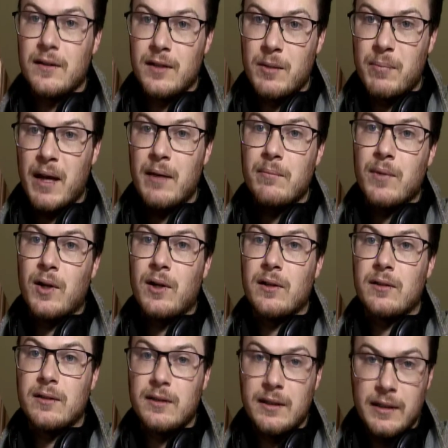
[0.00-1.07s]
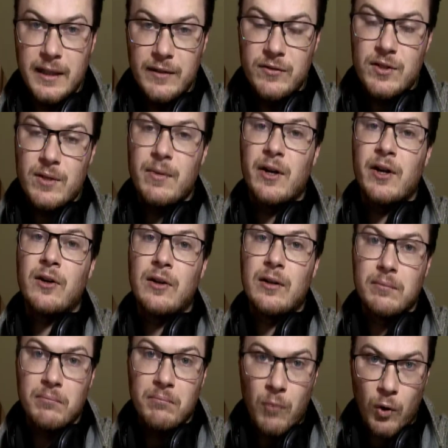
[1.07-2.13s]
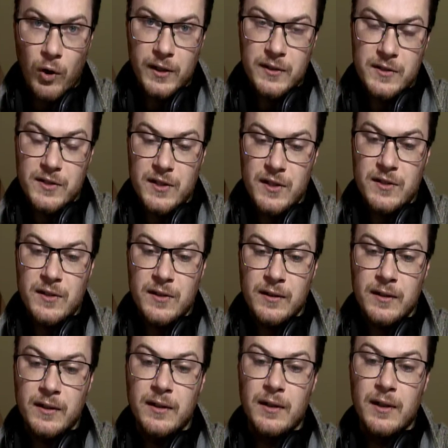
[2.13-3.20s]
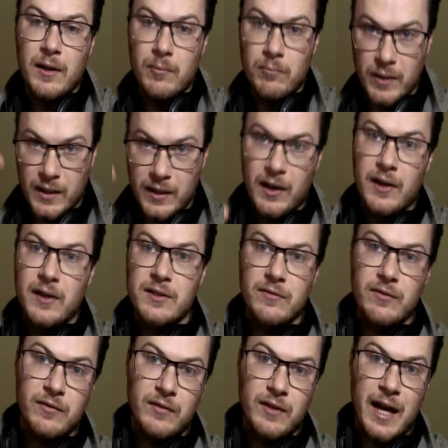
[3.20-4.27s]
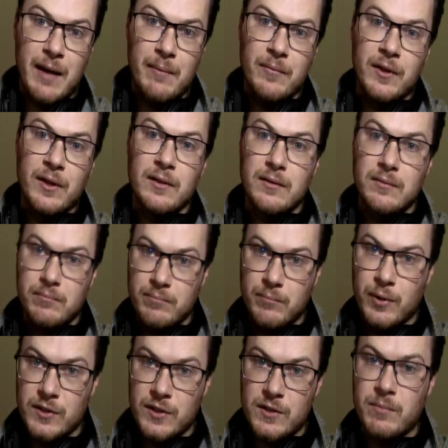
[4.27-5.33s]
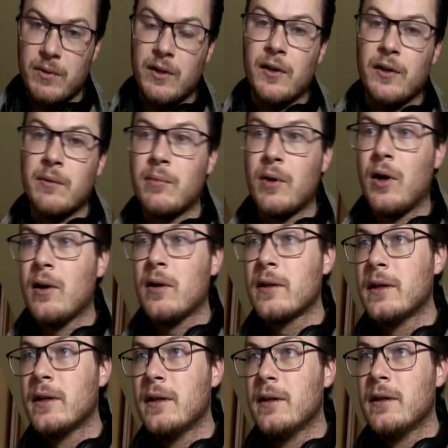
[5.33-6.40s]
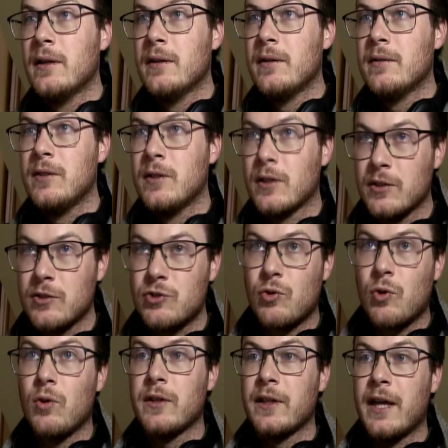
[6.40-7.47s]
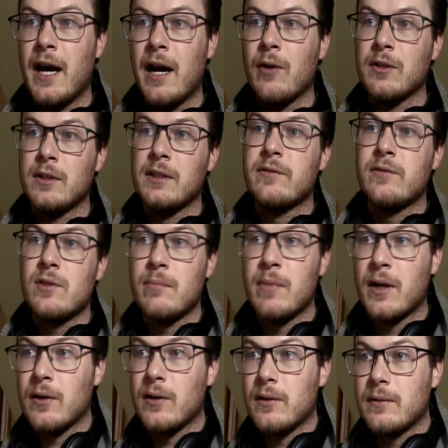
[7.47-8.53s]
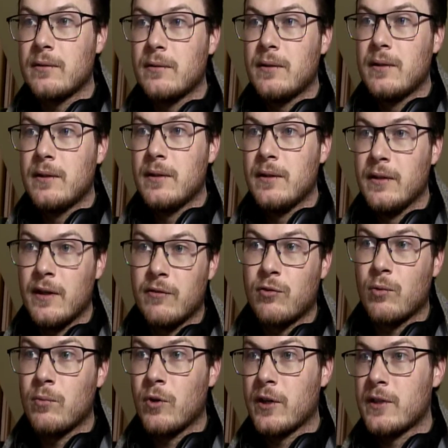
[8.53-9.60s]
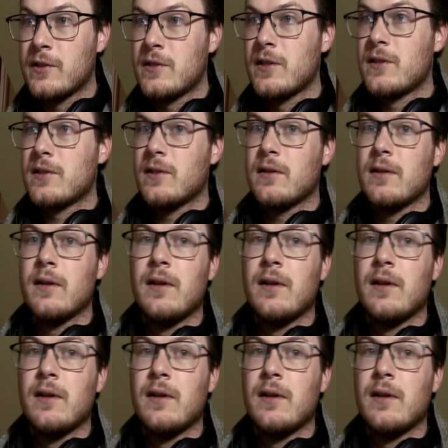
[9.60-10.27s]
the paintball leaves the barrel more consistently because of the flap that puts a spin on the ball. You're controlling how it leaves the barrel, and therefore more consistent.